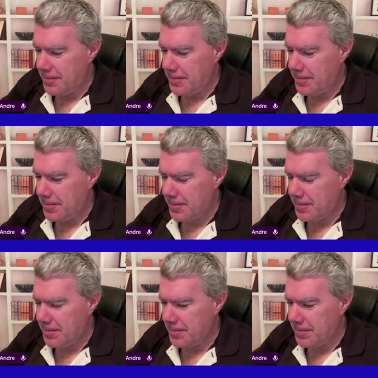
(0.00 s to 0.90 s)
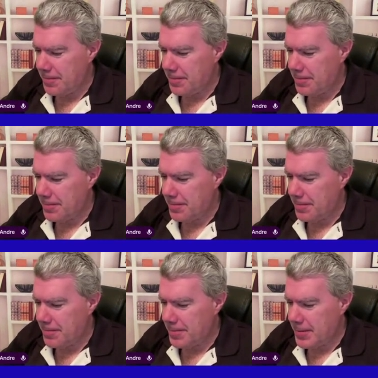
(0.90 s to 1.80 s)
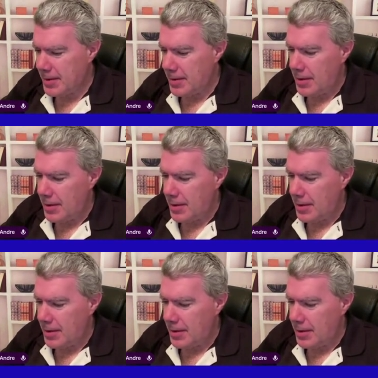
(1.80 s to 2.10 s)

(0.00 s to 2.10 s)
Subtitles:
No one is speaking in this clip.